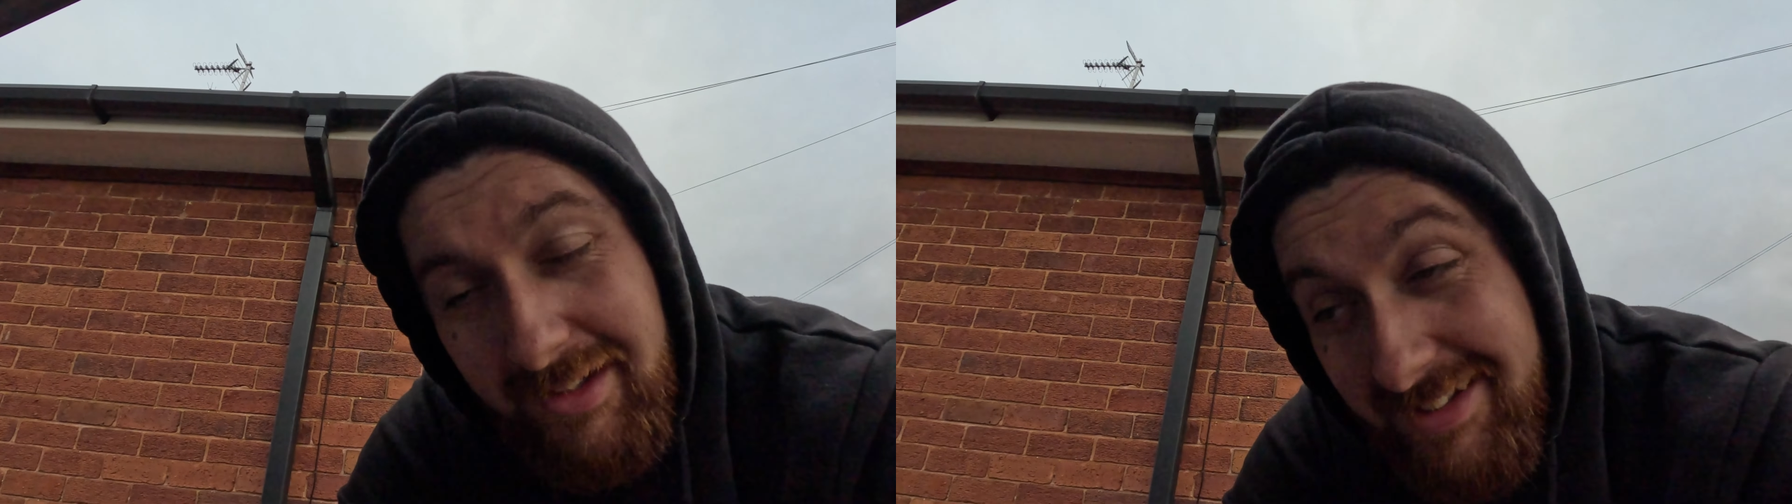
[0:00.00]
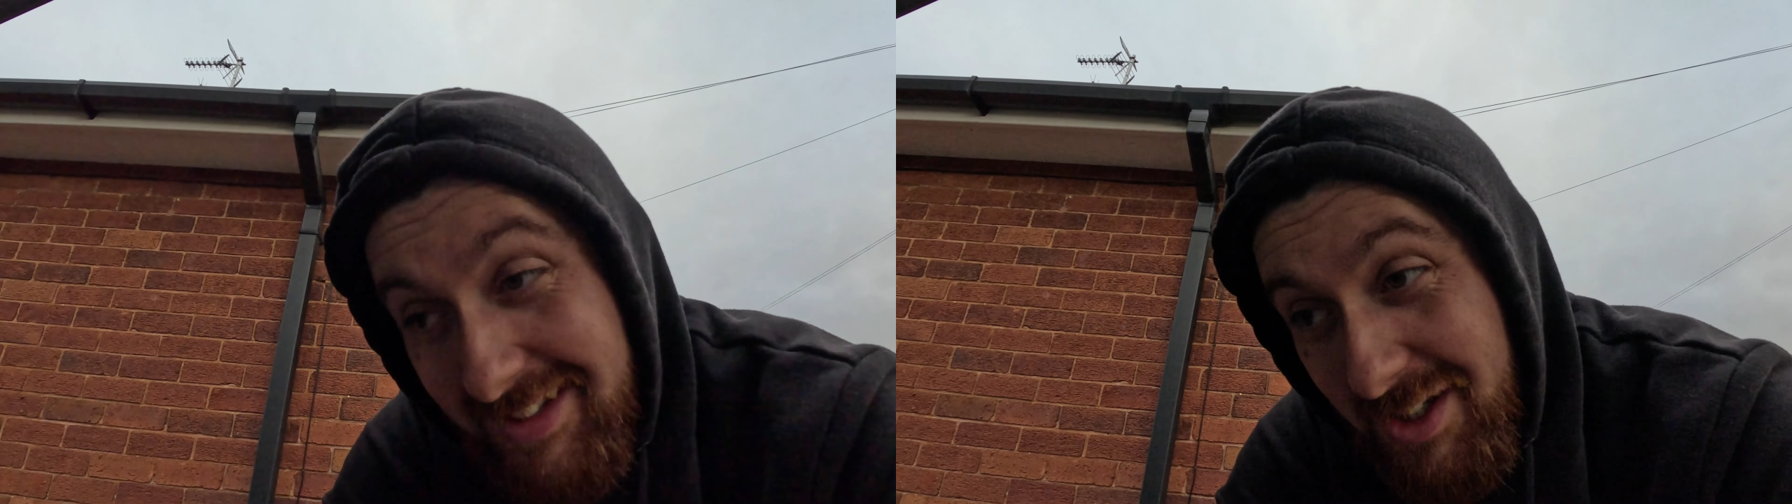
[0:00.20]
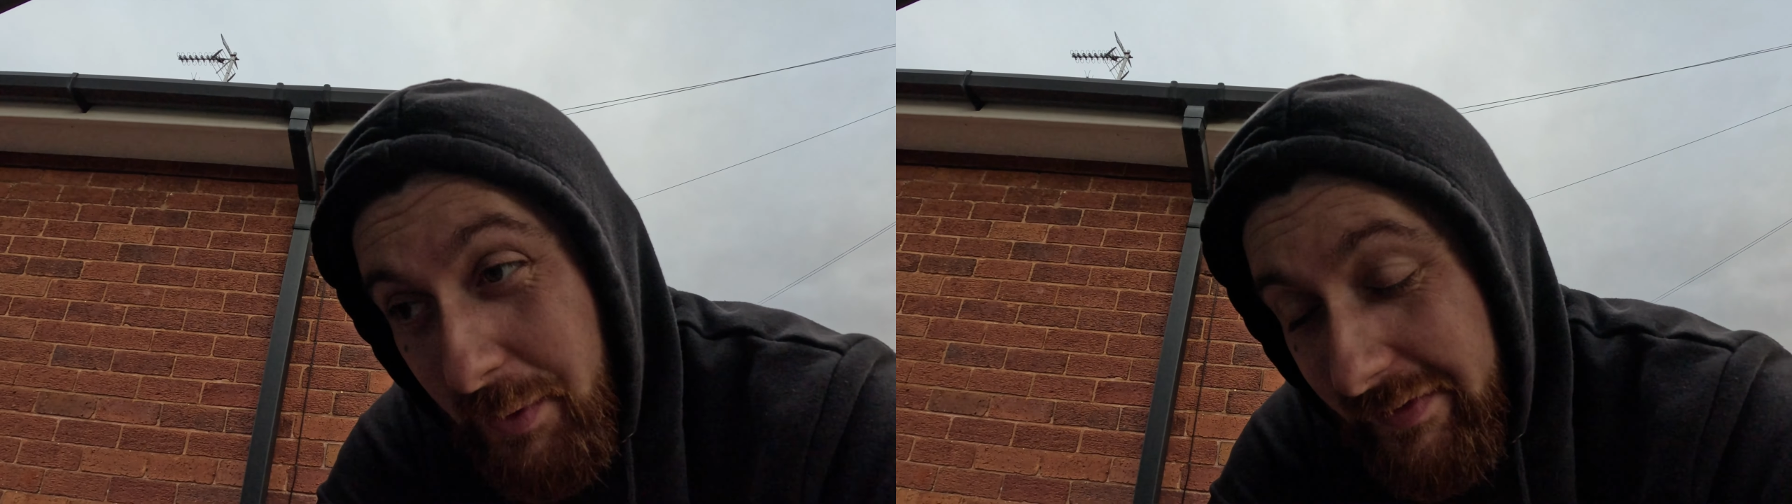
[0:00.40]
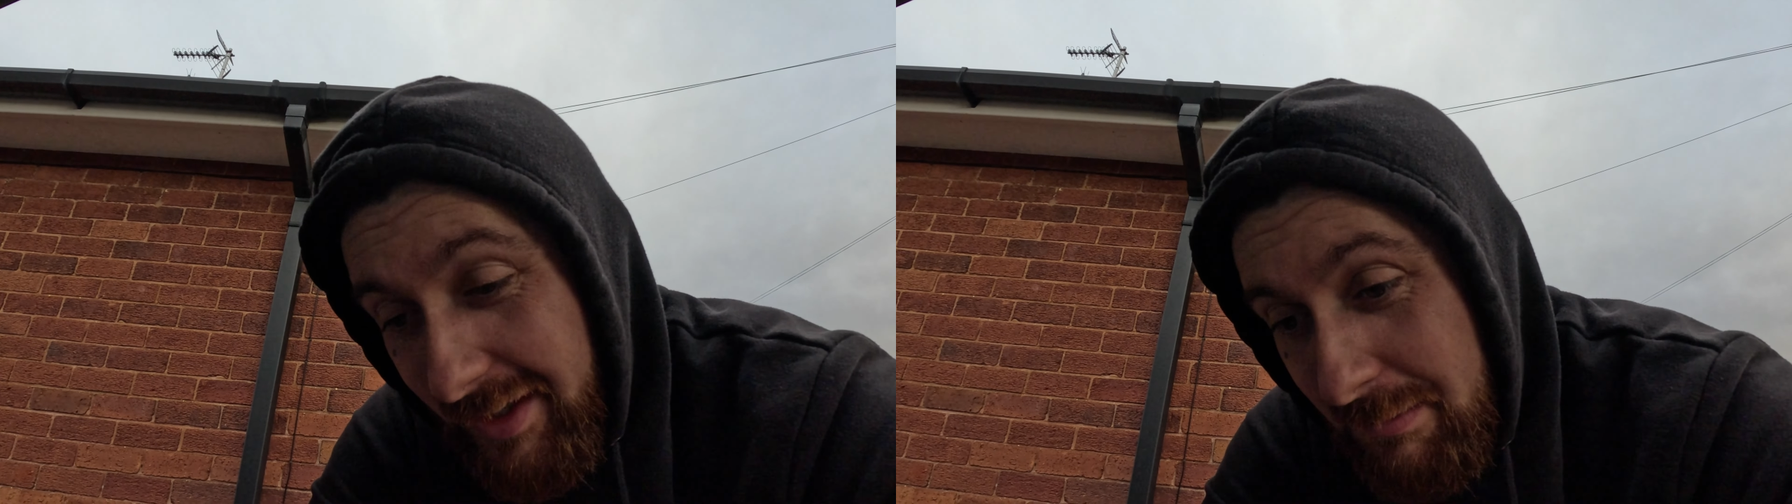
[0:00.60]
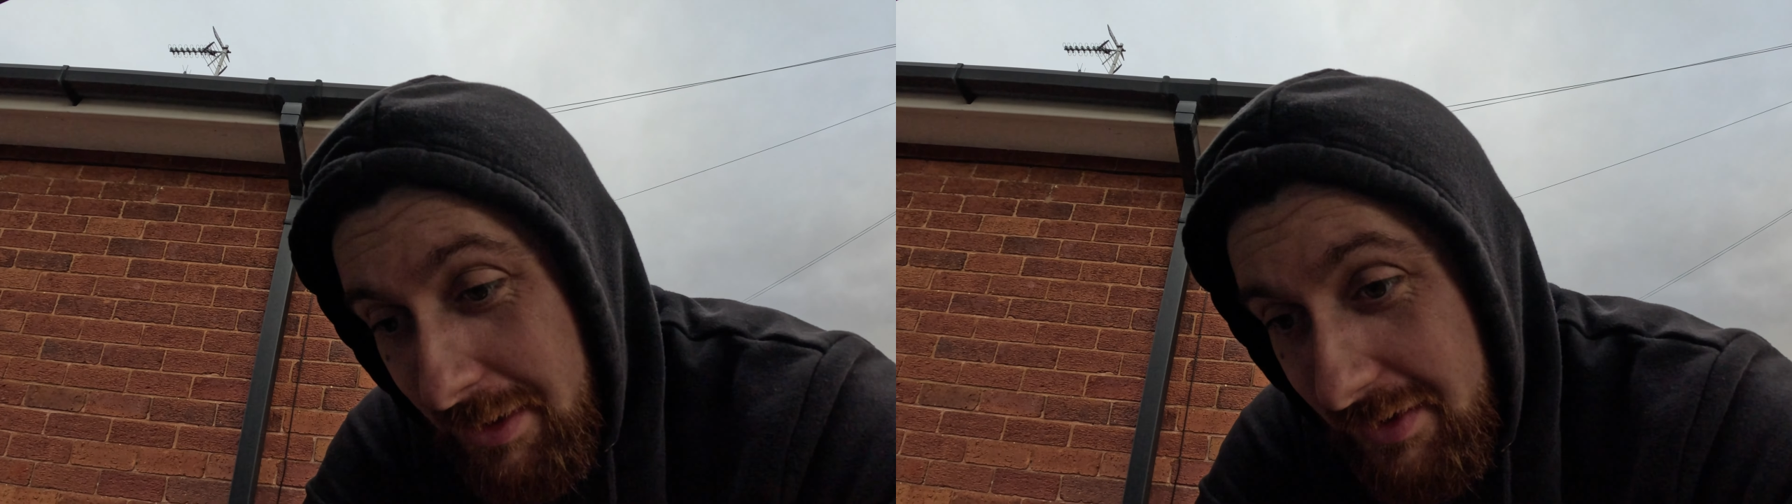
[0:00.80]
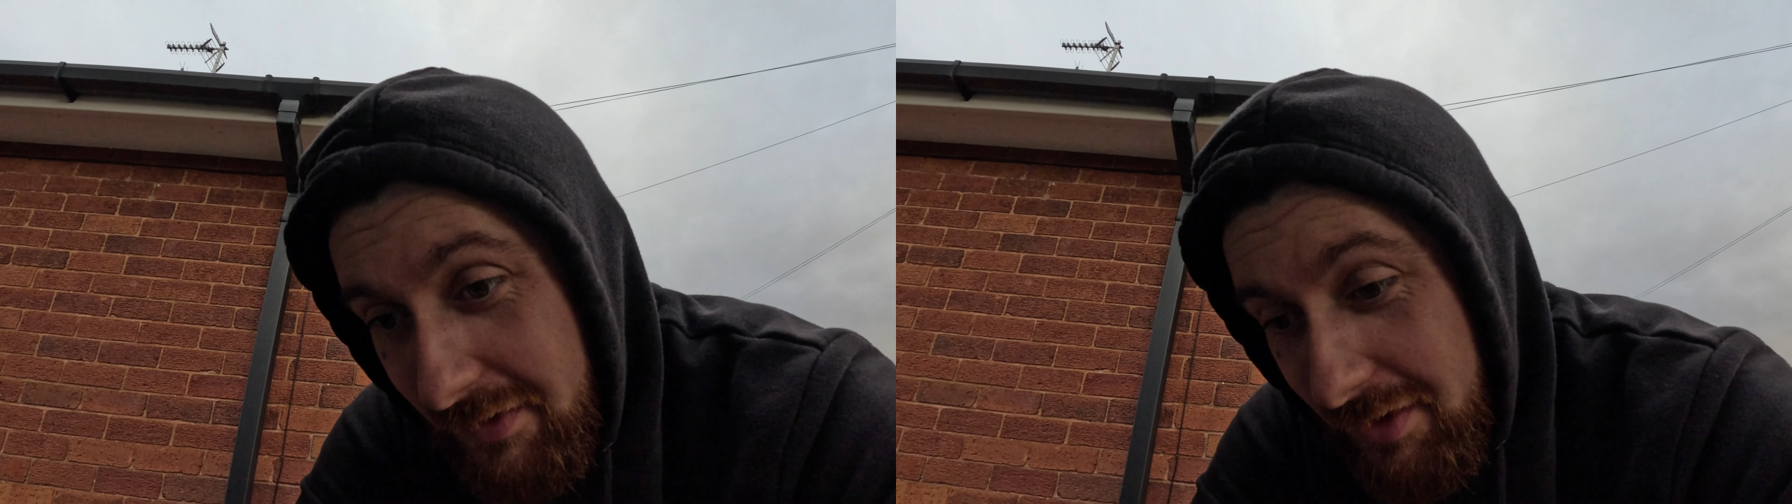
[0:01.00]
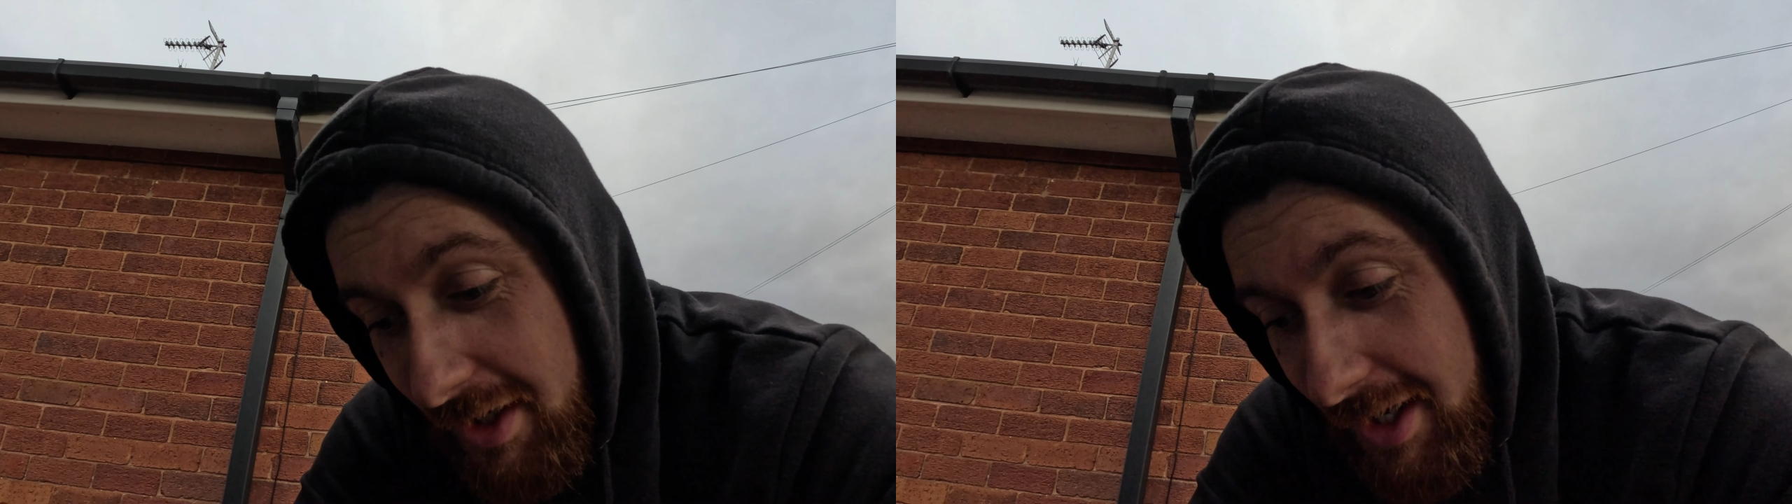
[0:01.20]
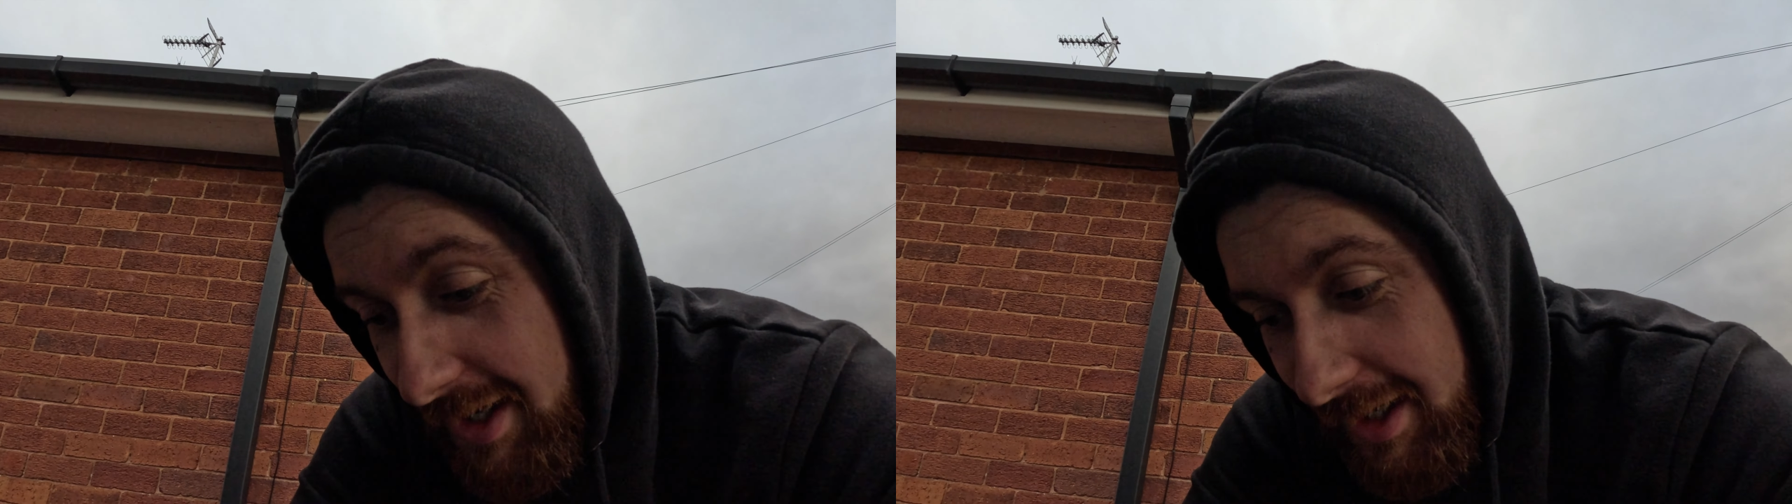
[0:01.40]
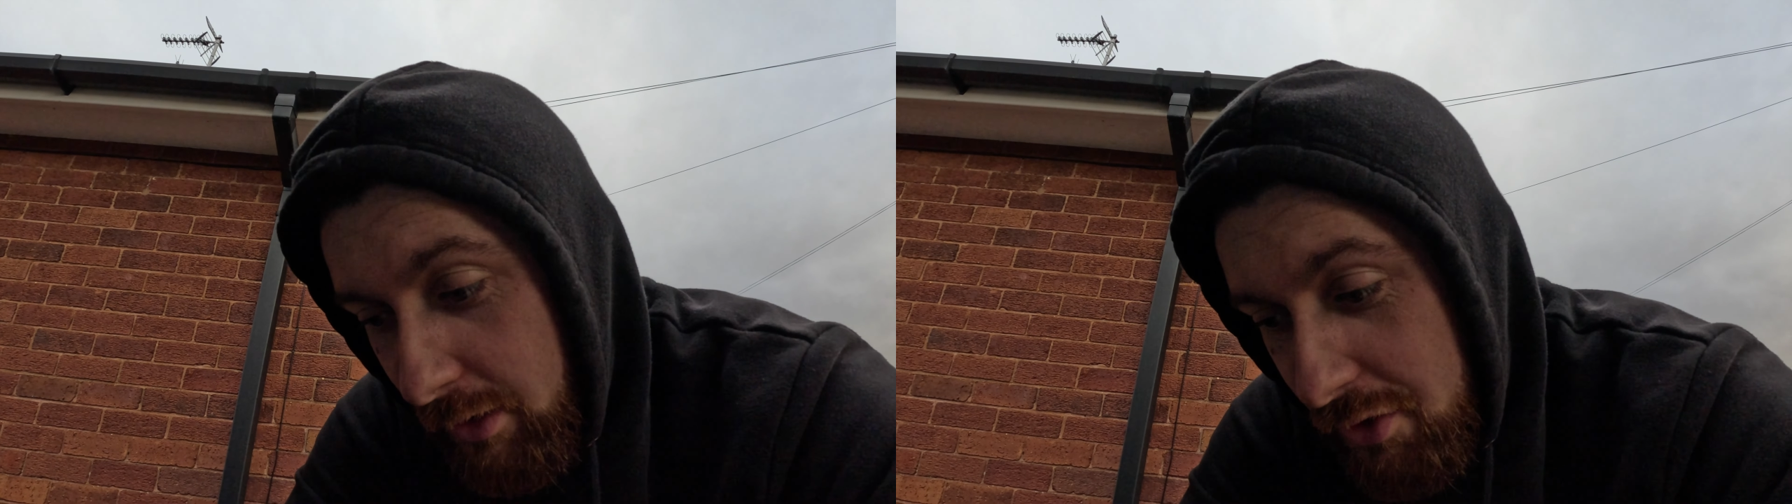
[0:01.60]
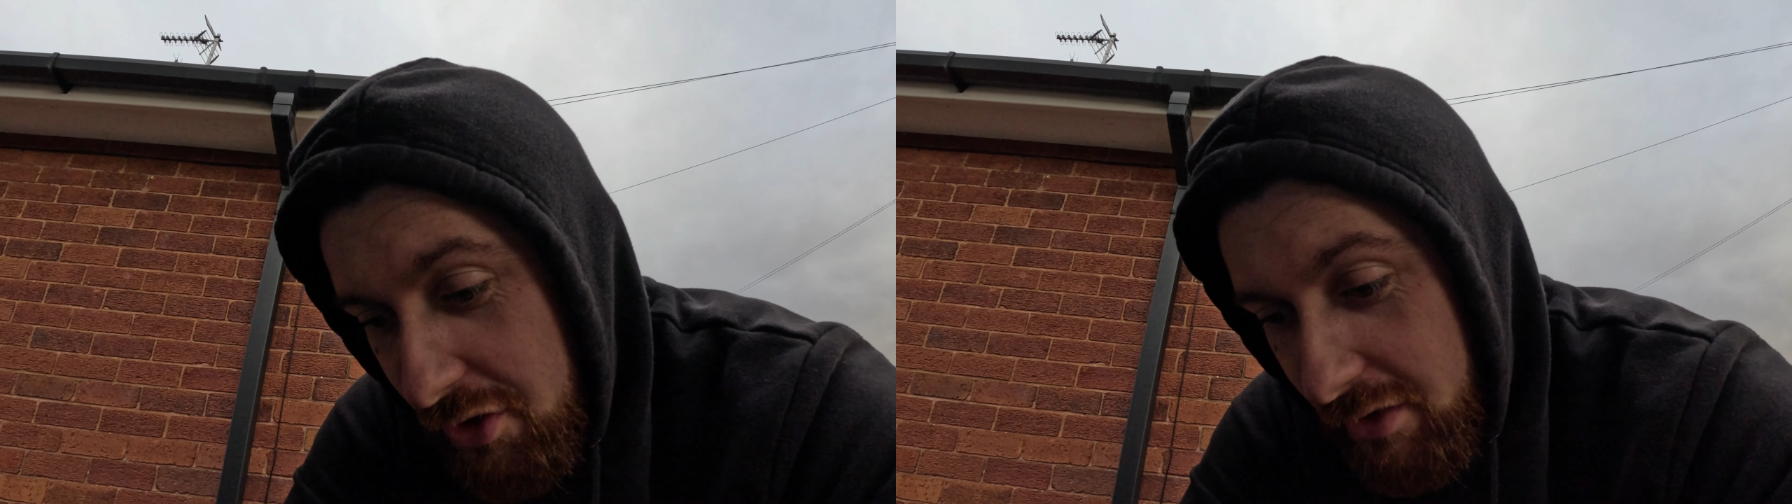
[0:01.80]
That's in quick time because I
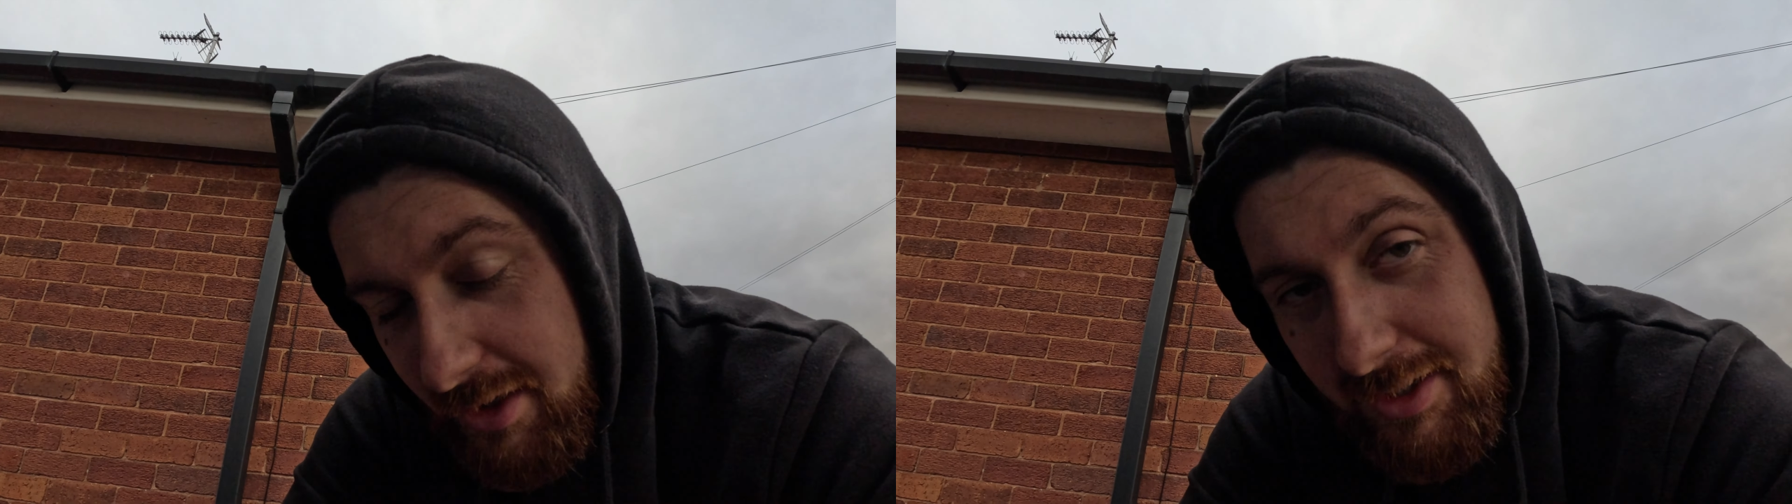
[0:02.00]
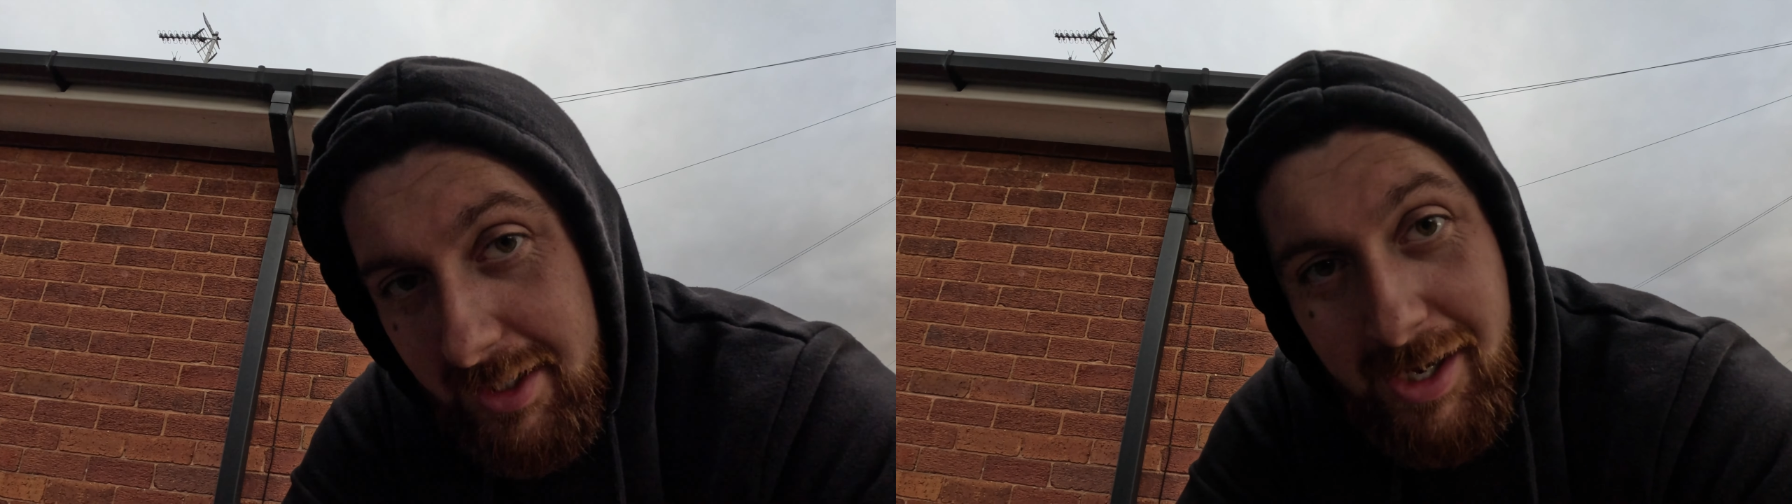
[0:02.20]
couldn't show you.